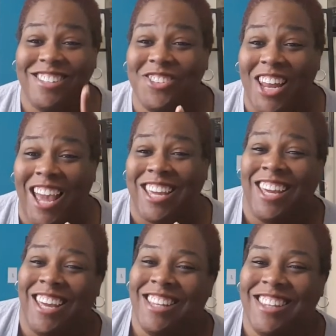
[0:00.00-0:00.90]
You like
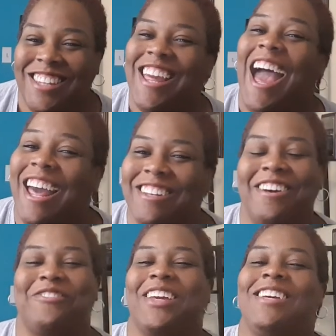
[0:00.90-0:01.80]
it? I
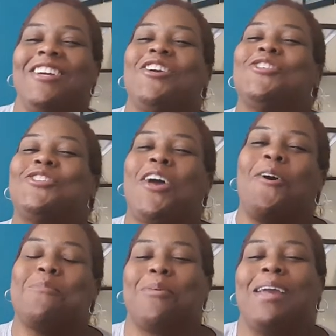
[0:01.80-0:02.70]
love it.
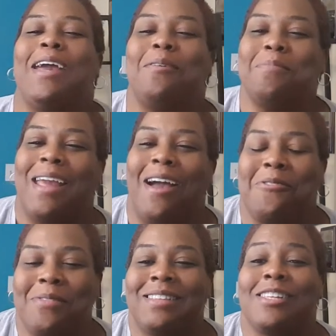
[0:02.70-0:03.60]
So Bree helped me
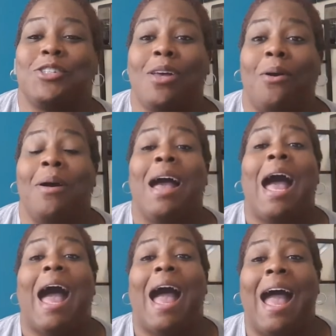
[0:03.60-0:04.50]
out with it. So
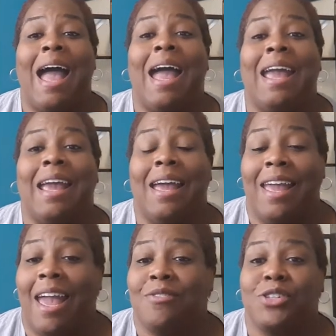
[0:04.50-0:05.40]
I
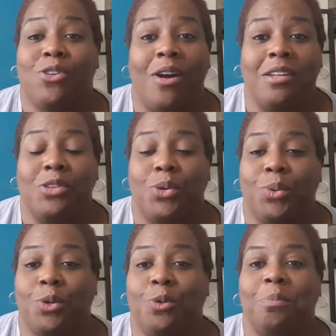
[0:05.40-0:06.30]
have started the
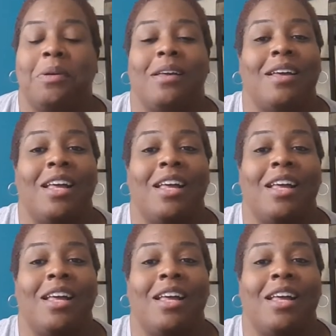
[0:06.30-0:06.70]
group.